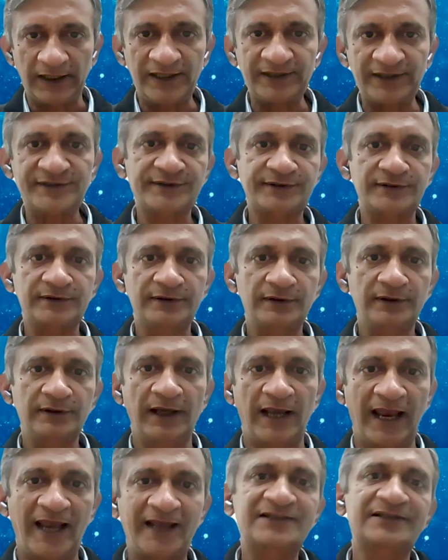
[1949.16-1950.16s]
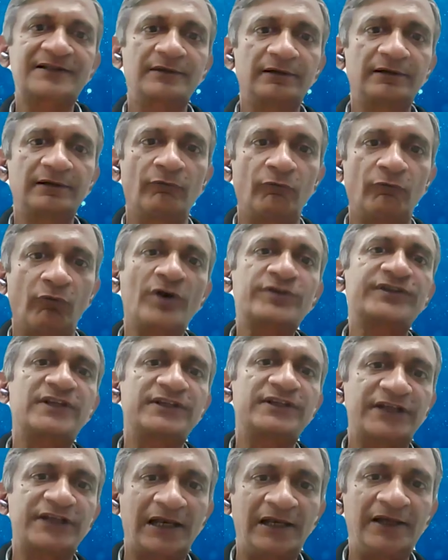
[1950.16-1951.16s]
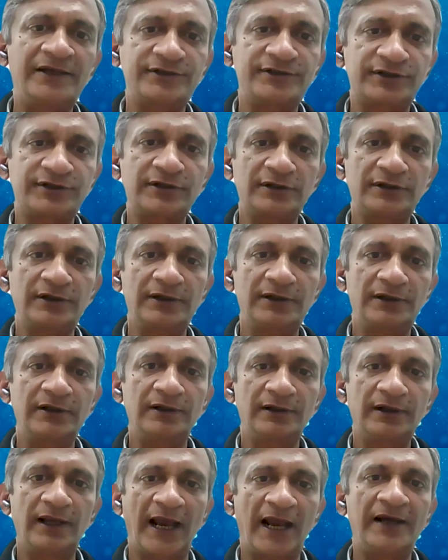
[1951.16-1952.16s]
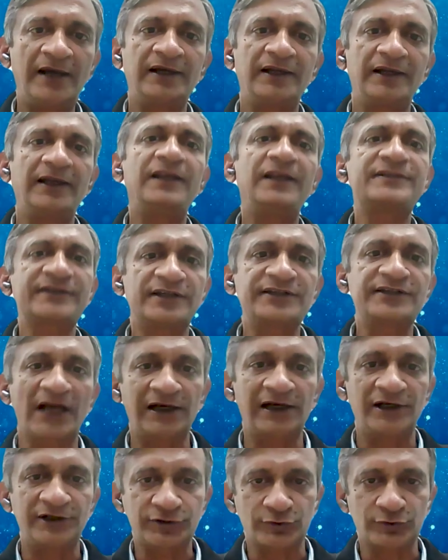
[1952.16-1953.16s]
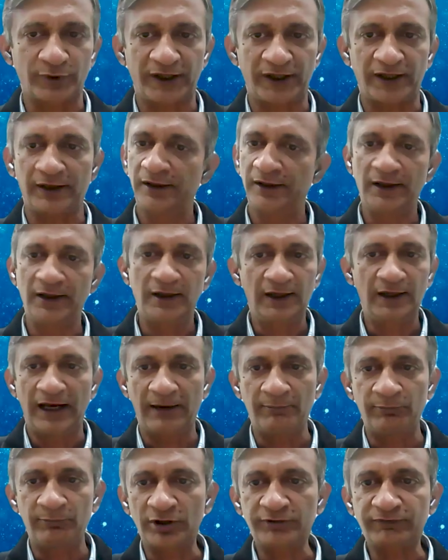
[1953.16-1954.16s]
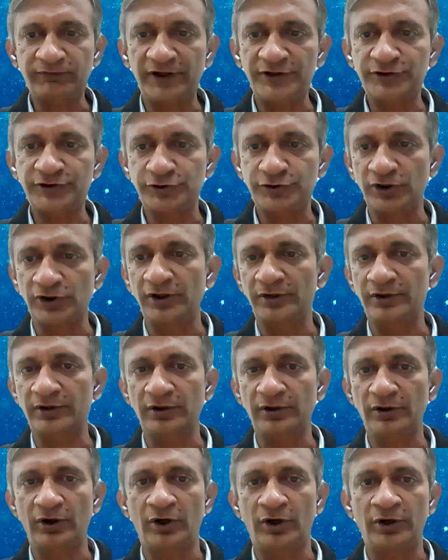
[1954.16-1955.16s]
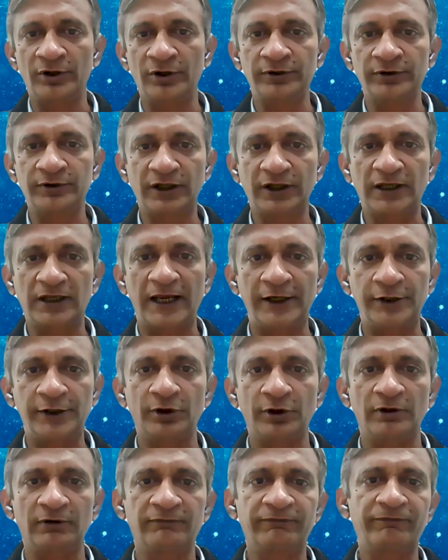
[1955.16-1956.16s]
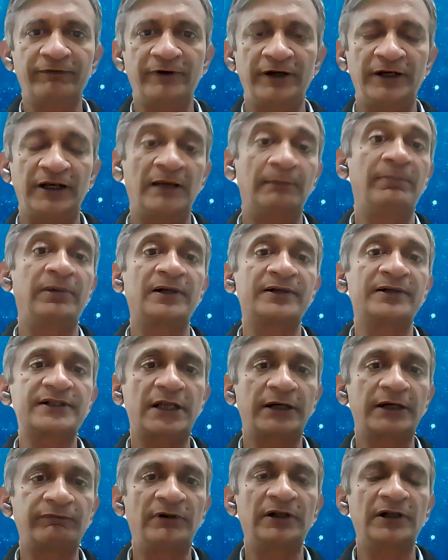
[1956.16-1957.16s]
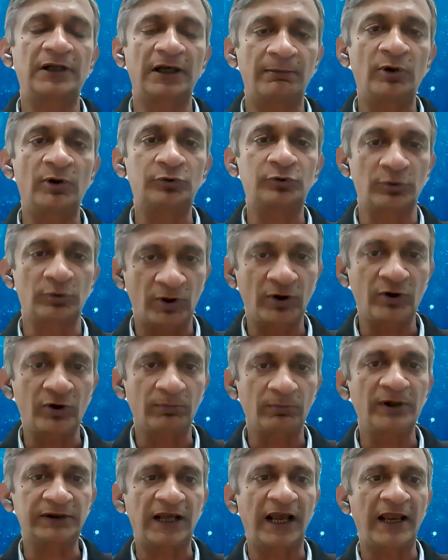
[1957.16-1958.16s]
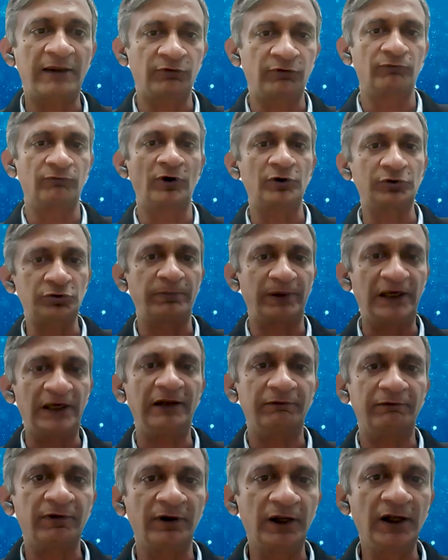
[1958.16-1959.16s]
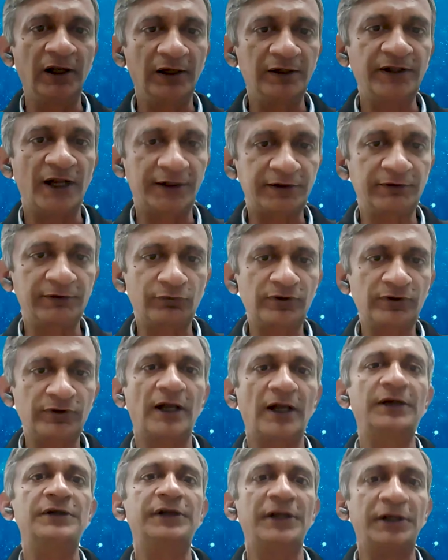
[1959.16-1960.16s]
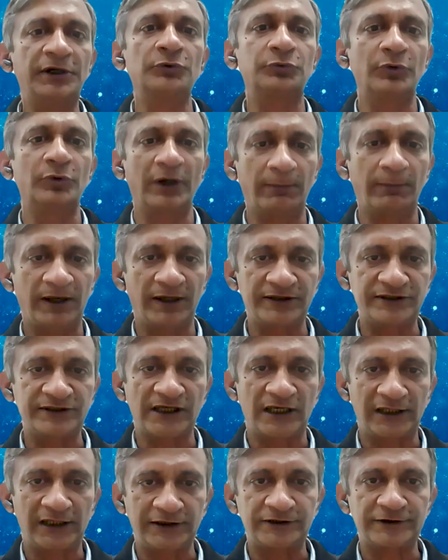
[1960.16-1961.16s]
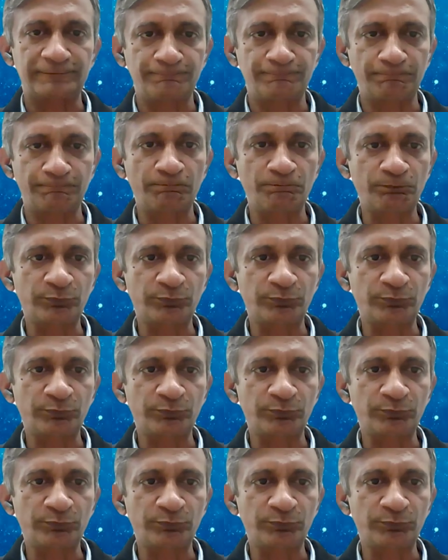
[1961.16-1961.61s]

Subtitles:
is has was a challenge and is a challenge today. I'm not very sure on the kind of enablers that will come out tomorrow, but I would want to believe that it would continue to remain a challenge,